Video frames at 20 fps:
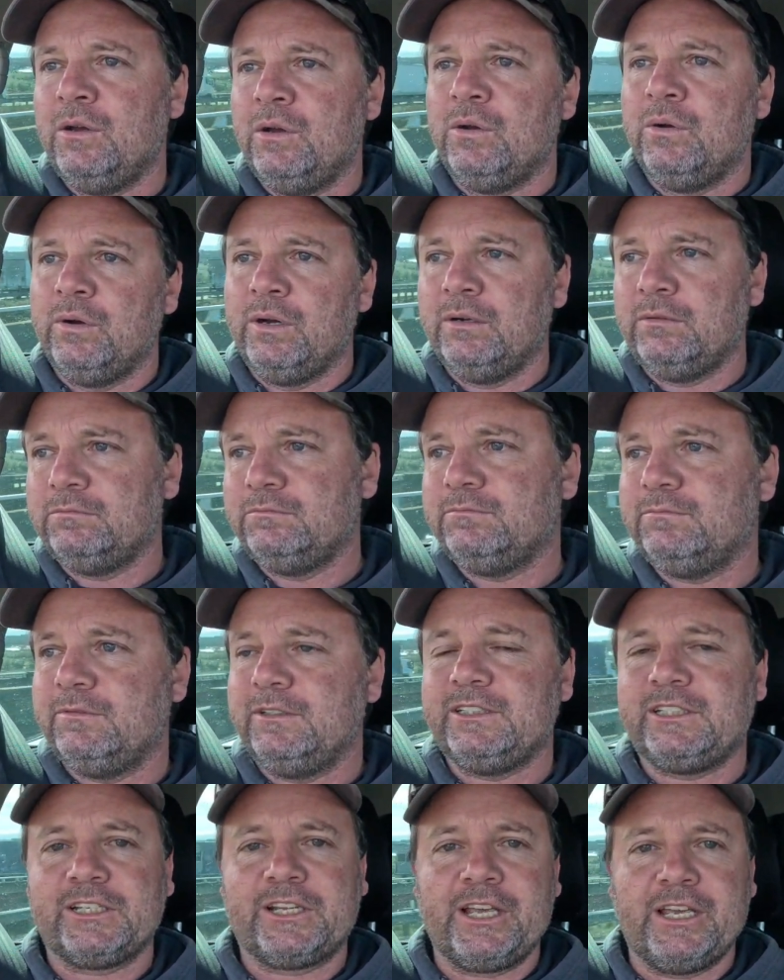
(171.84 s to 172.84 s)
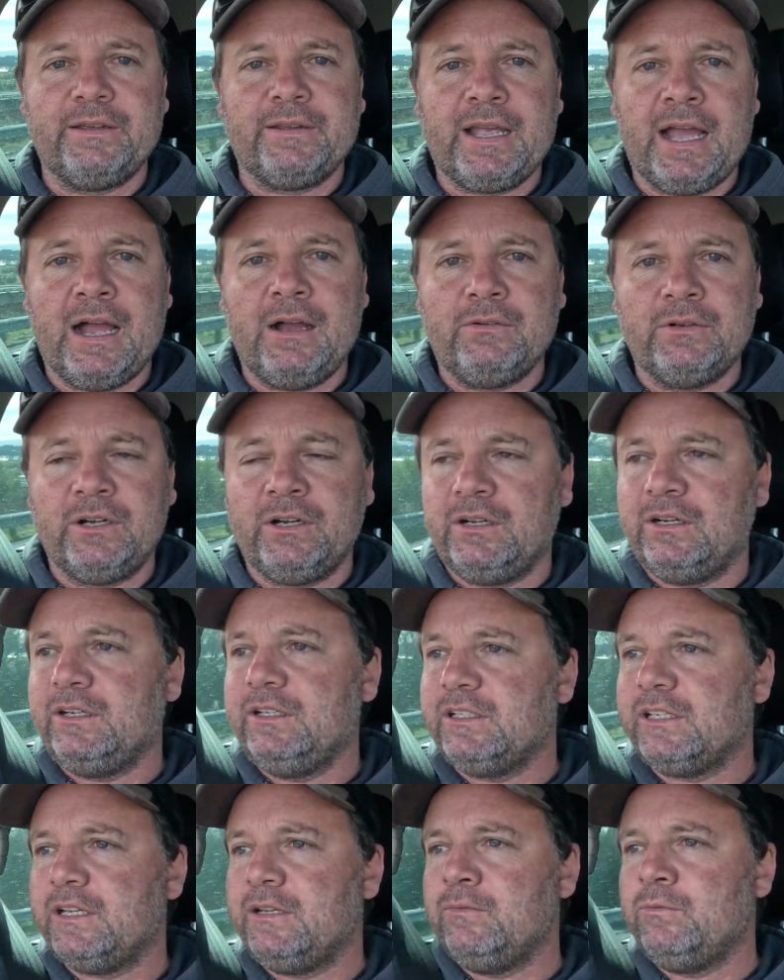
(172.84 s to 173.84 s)
Well, let's get going
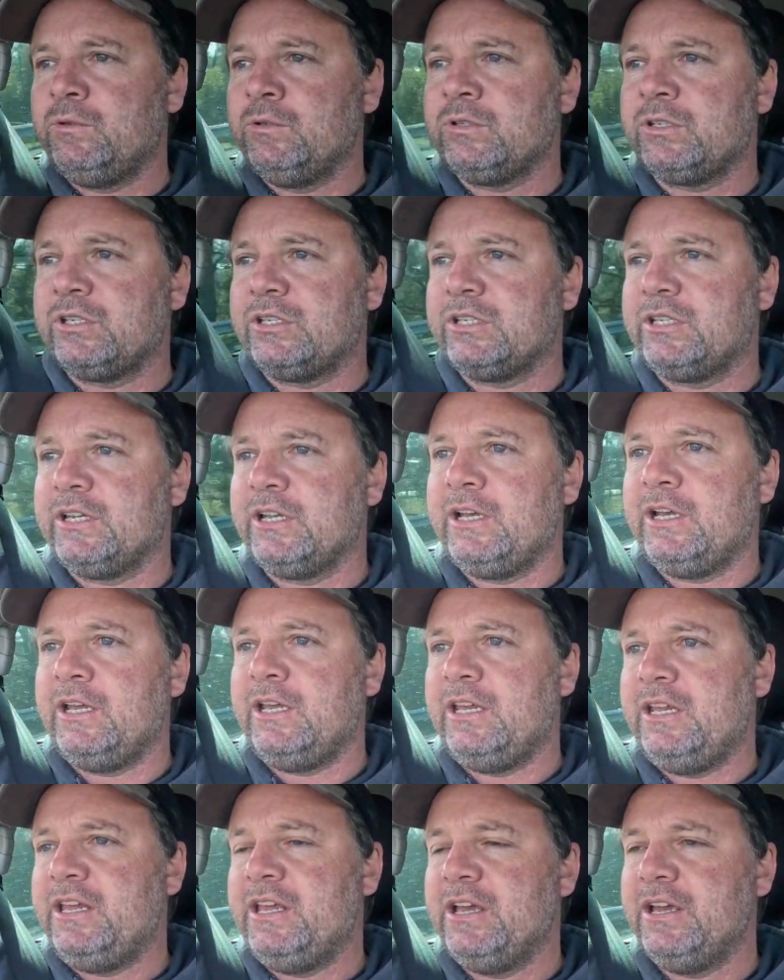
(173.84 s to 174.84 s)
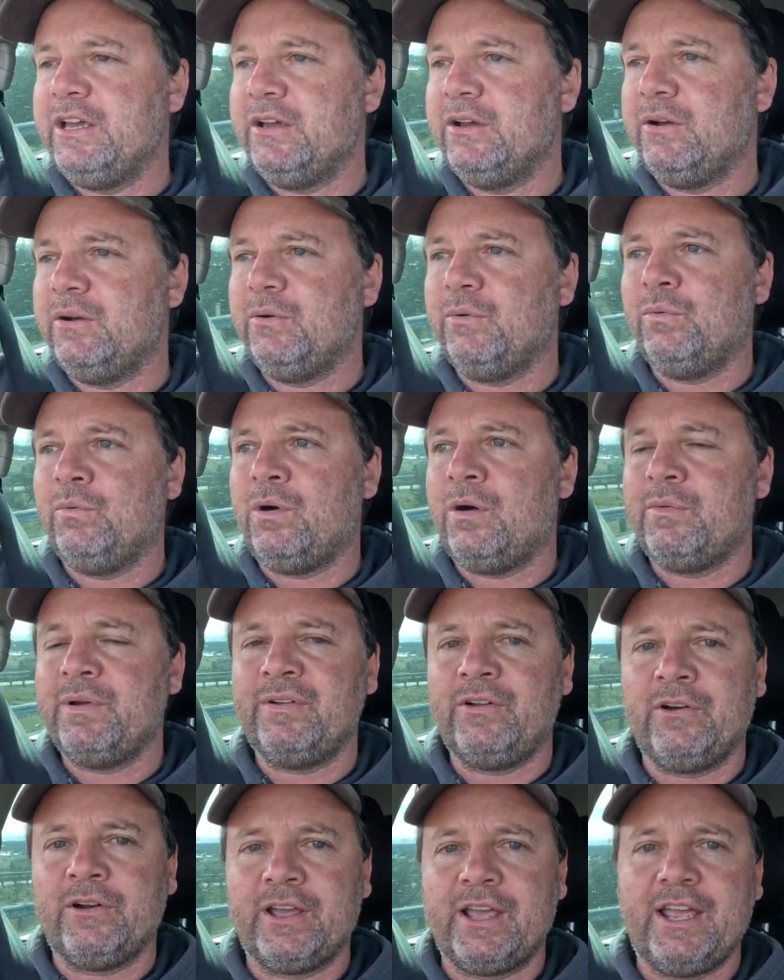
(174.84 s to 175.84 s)
guys, and we'll see what we've
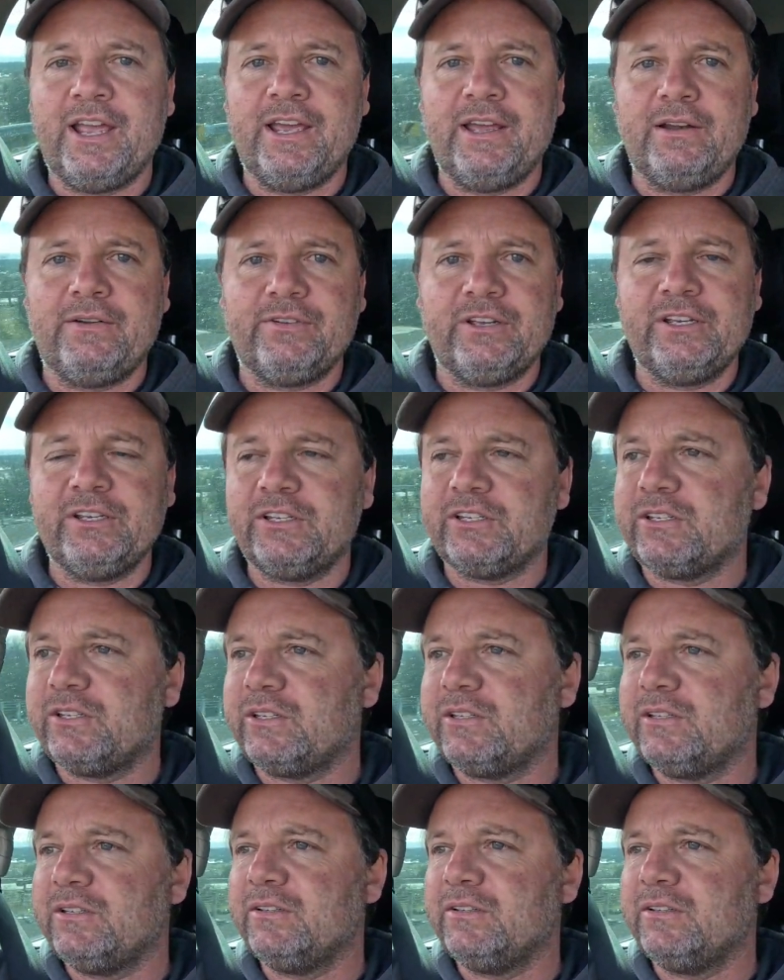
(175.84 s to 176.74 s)
got ahead of us